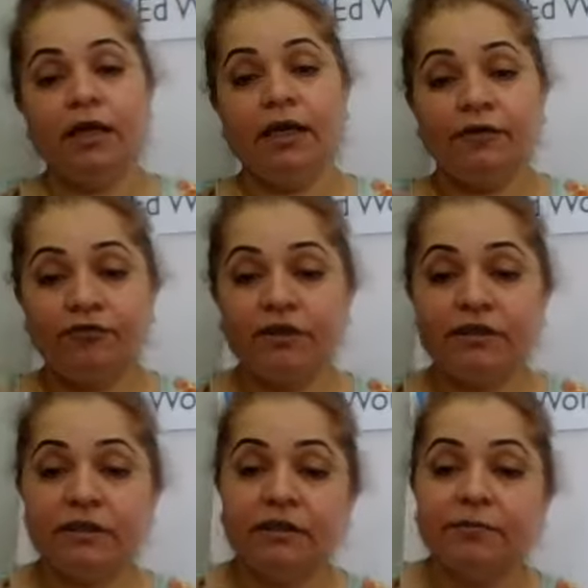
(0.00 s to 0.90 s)
Every
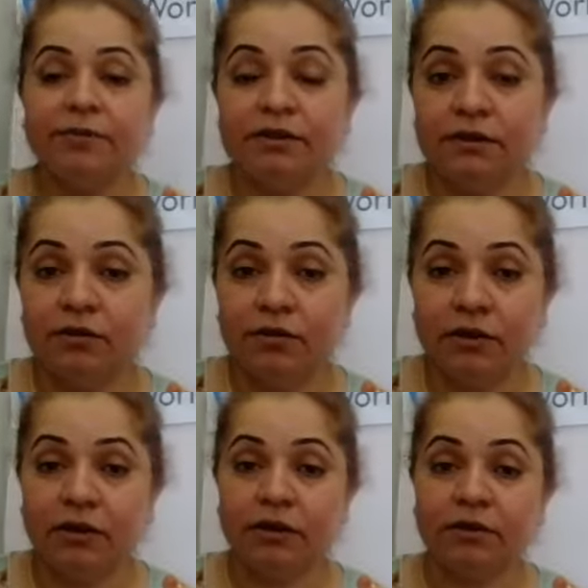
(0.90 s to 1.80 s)
single person
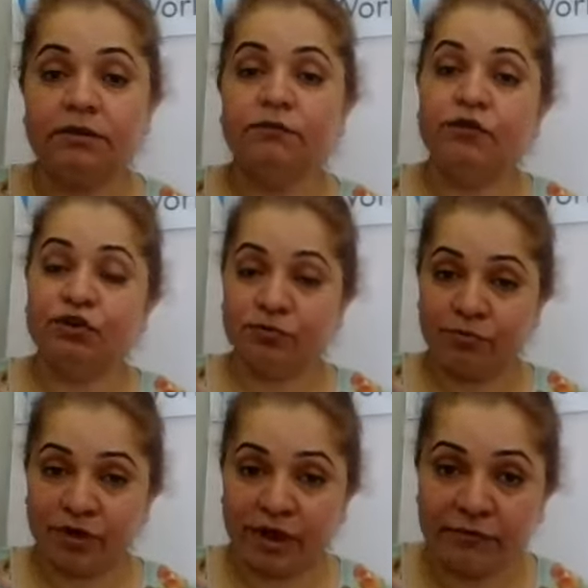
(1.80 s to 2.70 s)
on earth, we should
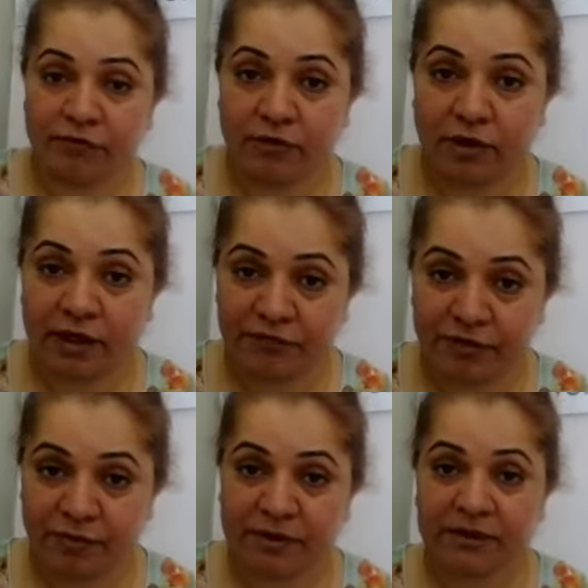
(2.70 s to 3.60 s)
pray for
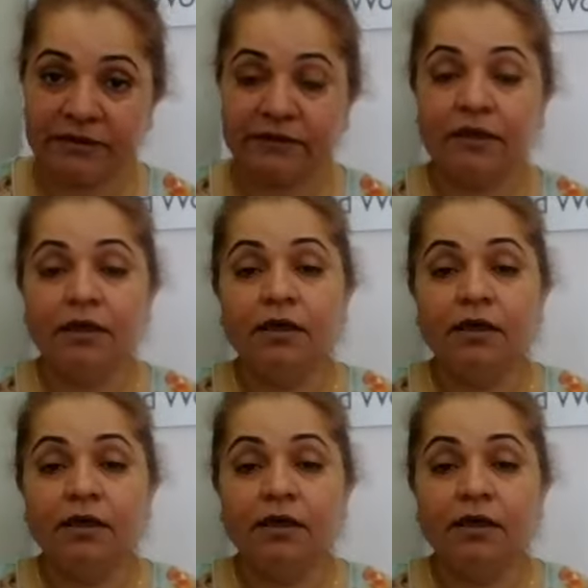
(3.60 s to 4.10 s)
everybody's